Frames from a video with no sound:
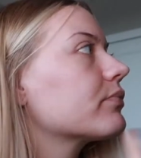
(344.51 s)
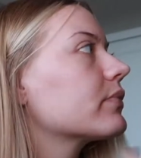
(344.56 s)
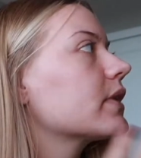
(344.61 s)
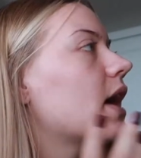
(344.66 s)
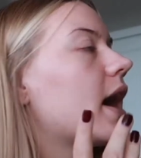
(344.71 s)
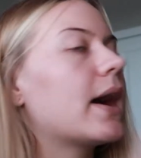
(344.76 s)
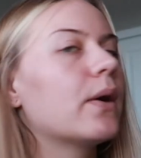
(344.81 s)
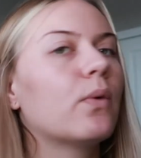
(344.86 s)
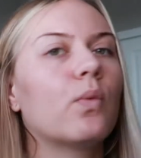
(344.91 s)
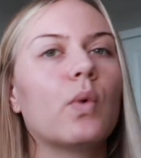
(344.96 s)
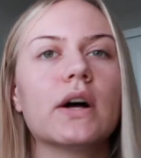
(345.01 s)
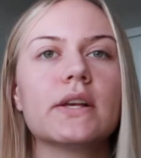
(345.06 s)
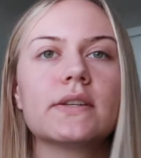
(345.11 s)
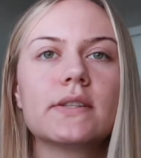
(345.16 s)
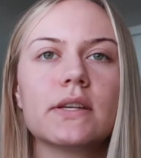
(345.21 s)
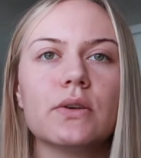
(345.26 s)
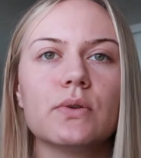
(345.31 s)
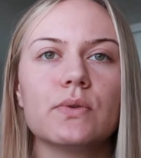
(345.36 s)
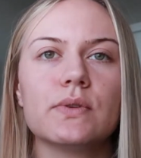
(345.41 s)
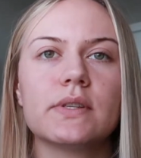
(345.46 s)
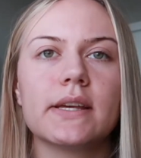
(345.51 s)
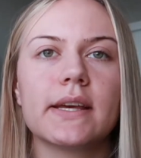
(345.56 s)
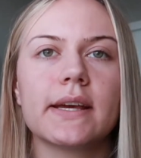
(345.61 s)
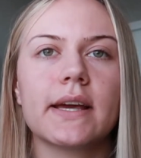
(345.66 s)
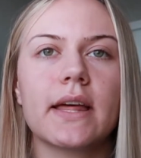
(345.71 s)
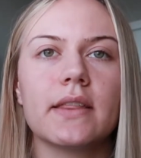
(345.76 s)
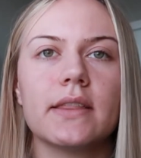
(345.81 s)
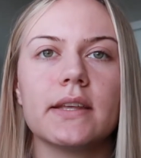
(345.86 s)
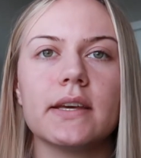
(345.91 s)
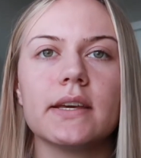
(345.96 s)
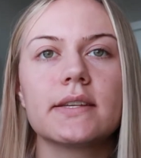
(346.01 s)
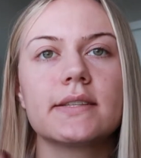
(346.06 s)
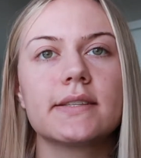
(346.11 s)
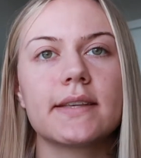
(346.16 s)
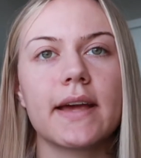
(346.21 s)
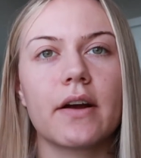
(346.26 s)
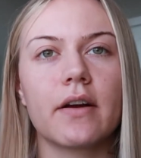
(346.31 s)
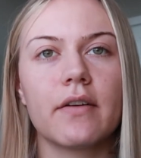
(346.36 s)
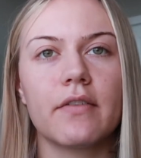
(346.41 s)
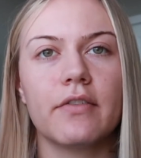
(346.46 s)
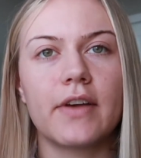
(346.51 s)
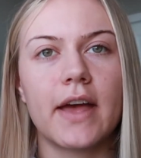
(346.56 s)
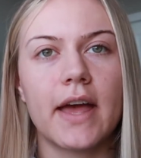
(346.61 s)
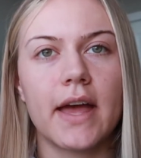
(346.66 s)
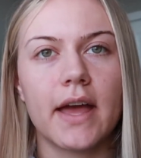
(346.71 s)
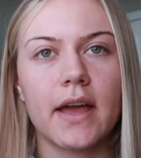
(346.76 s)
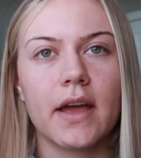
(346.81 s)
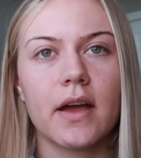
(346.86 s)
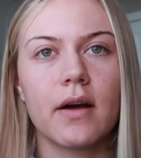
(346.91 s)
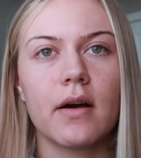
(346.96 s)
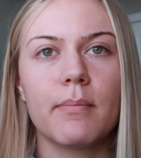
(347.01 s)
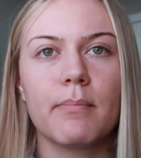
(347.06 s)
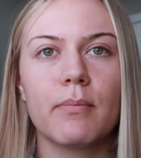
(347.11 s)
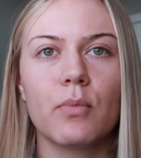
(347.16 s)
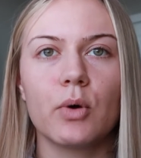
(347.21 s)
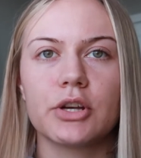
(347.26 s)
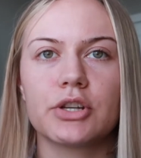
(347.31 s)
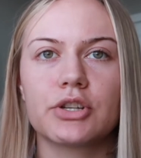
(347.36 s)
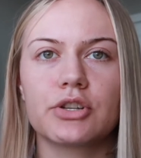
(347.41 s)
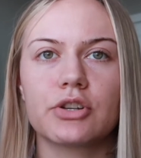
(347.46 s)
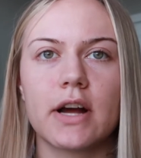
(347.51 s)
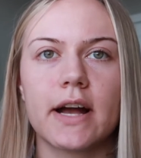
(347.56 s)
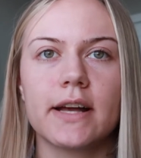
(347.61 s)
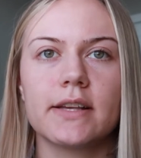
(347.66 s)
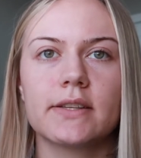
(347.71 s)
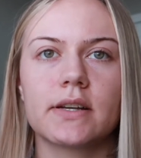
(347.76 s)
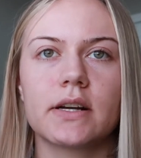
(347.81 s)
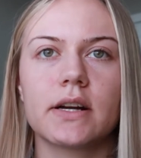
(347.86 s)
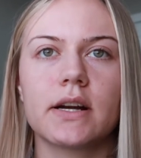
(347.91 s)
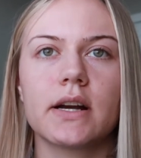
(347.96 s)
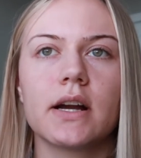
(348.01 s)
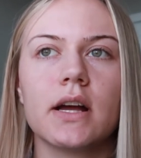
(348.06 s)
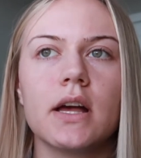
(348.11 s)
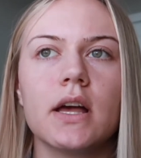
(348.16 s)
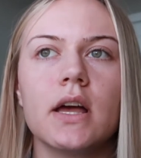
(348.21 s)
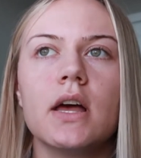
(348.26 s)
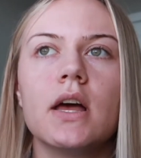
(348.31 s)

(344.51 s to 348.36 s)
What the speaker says: I was using the CeraVe moisturizer